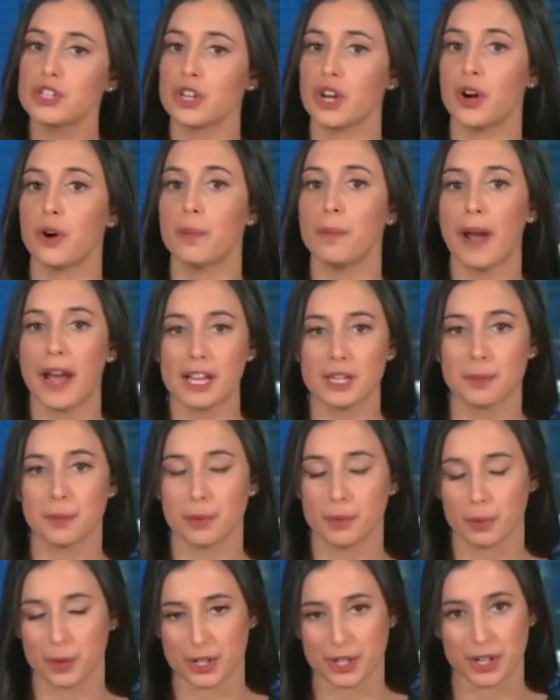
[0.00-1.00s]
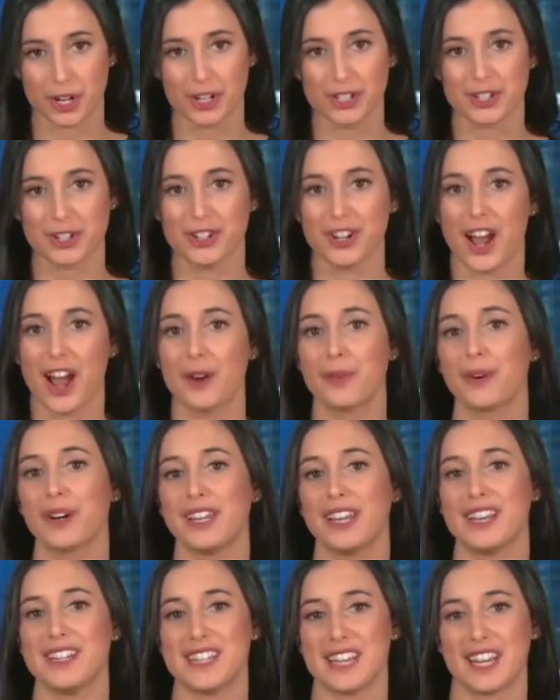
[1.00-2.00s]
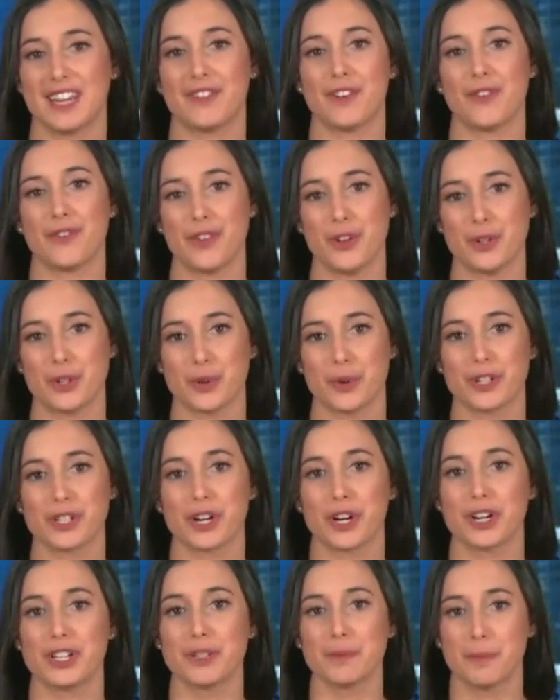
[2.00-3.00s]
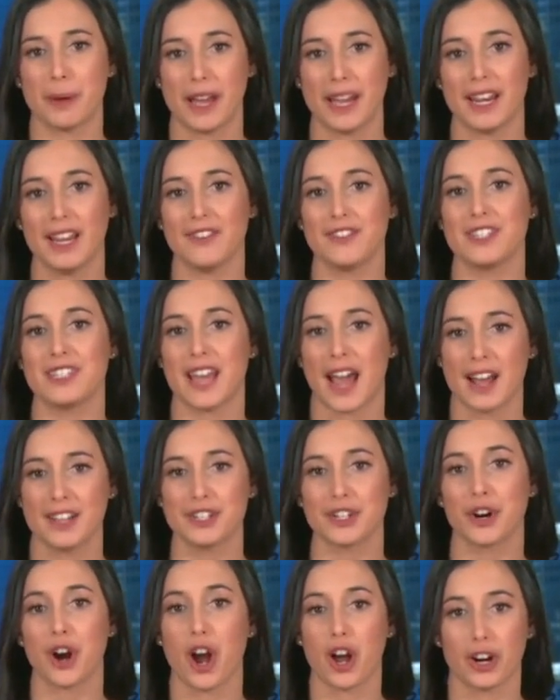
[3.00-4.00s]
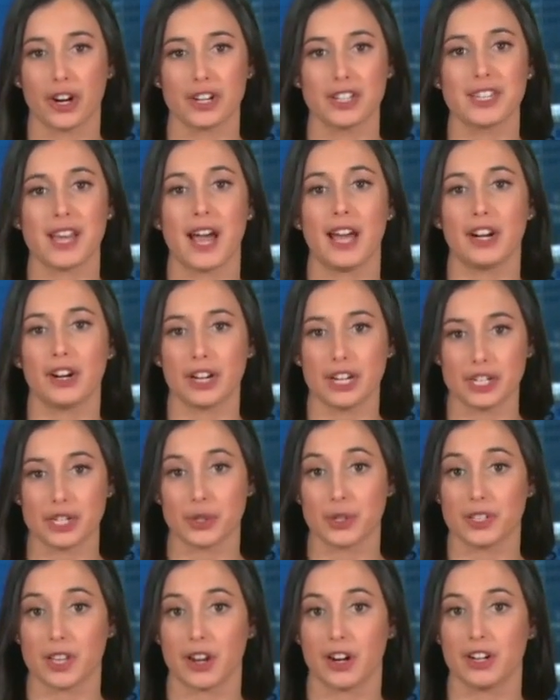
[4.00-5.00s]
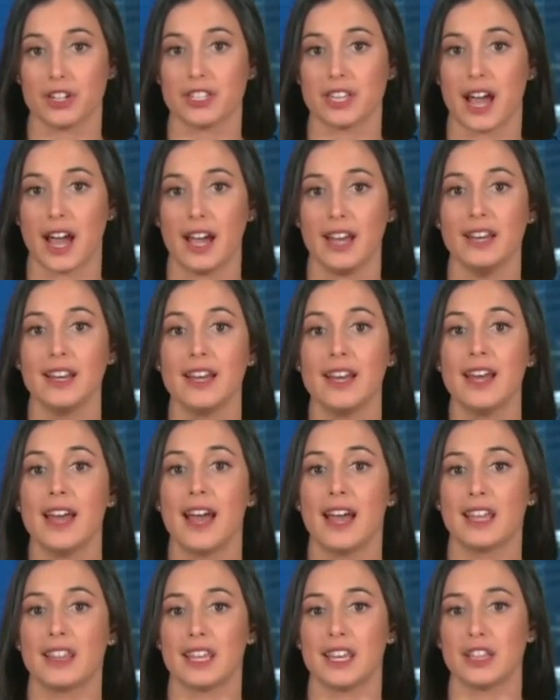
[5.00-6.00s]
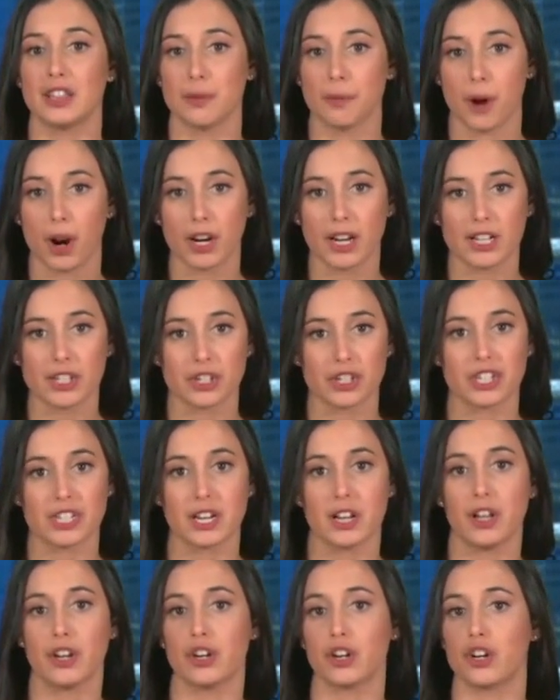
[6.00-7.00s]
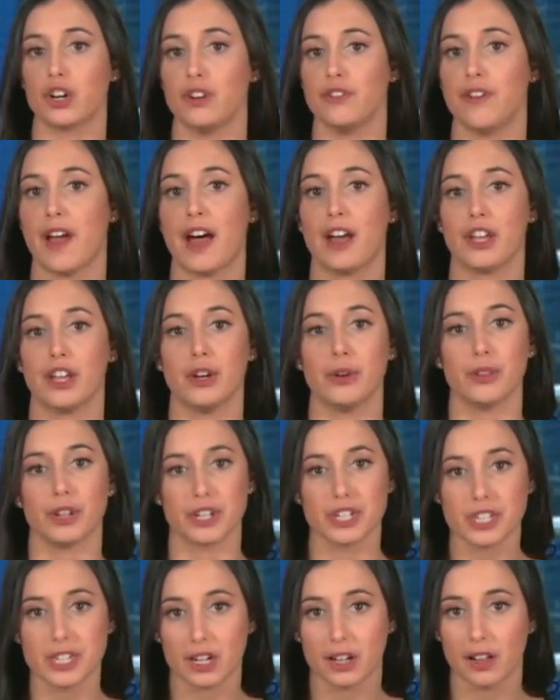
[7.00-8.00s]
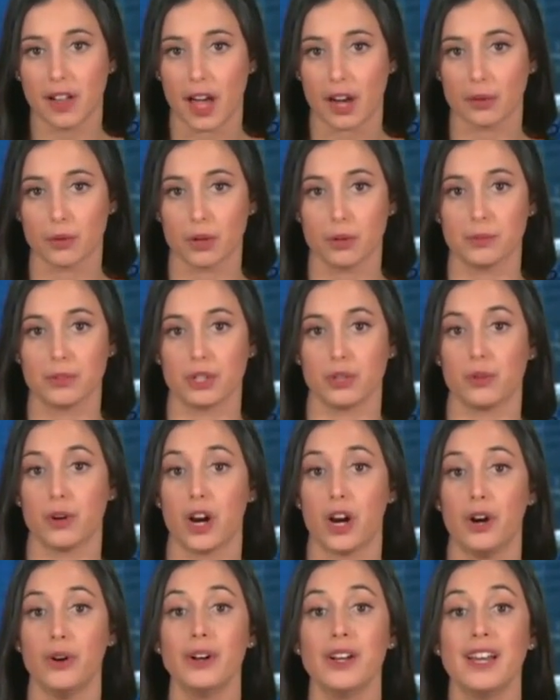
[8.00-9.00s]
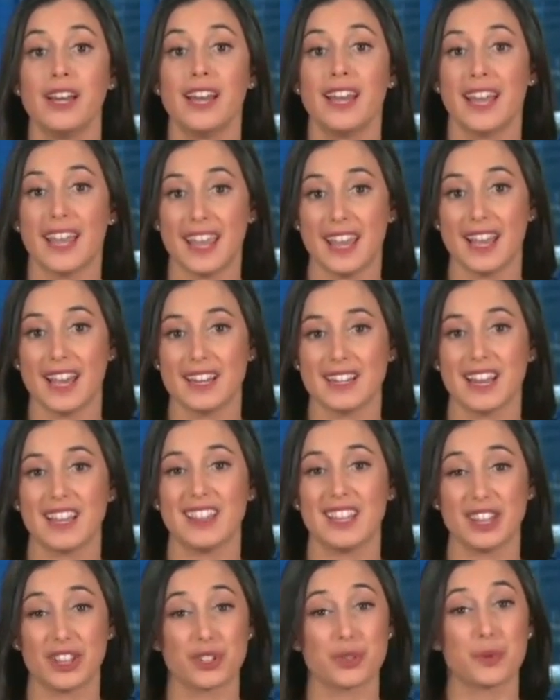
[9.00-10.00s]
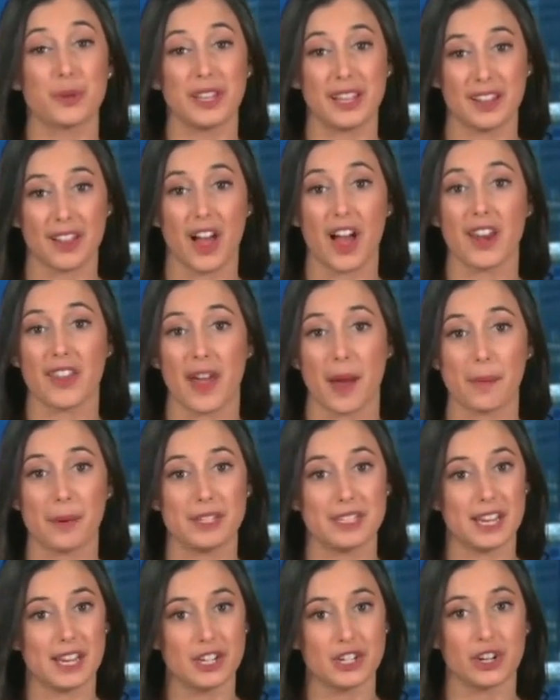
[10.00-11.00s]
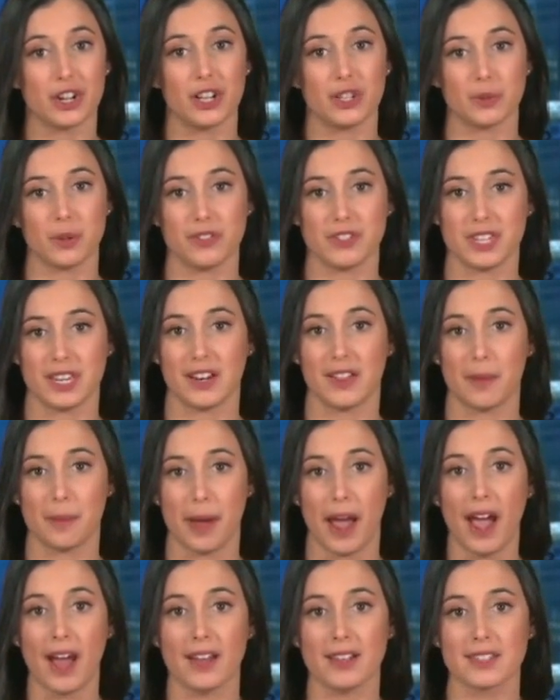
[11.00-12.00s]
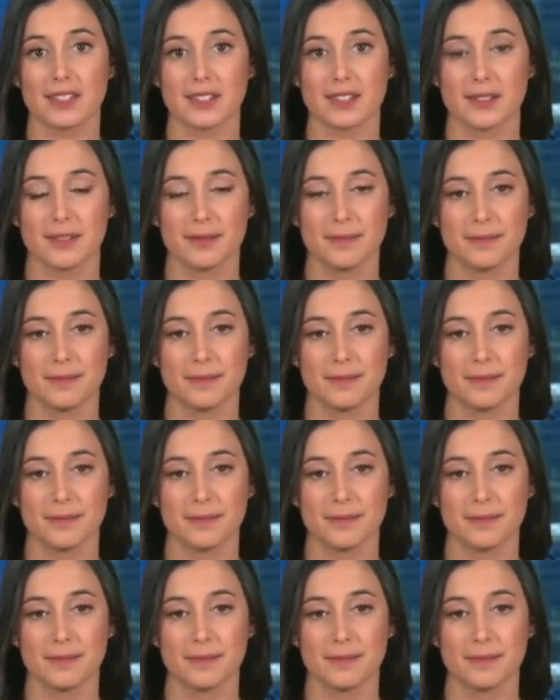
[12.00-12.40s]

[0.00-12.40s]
So past returns are not really indicative of future returns, but if stats are on our side or history is on our side, I think the markets are still under good value. There's still a lot of room to grow. And I think there's really a lot of that potential as we've seen in the past.